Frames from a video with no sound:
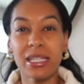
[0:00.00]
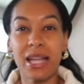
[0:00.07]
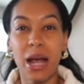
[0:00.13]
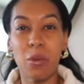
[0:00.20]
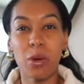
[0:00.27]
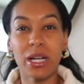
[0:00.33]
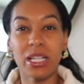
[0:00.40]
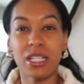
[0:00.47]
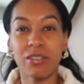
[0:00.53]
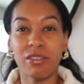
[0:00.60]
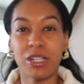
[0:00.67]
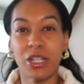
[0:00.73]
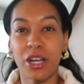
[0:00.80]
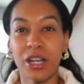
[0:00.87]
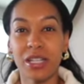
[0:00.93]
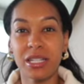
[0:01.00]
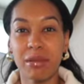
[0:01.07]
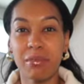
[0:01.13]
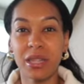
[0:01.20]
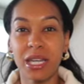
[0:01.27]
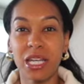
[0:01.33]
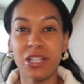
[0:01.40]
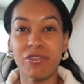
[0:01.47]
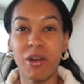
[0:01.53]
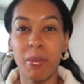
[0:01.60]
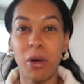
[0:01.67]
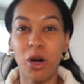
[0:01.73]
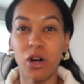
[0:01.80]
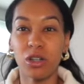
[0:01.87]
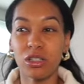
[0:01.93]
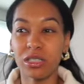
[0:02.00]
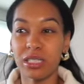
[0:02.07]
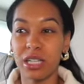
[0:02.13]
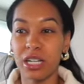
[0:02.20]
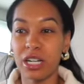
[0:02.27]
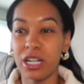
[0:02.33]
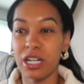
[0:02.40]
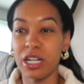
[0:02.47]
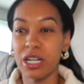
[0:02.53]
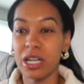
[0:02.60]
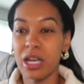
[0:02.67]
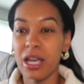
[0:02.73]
I wanted to return some things from Ulta,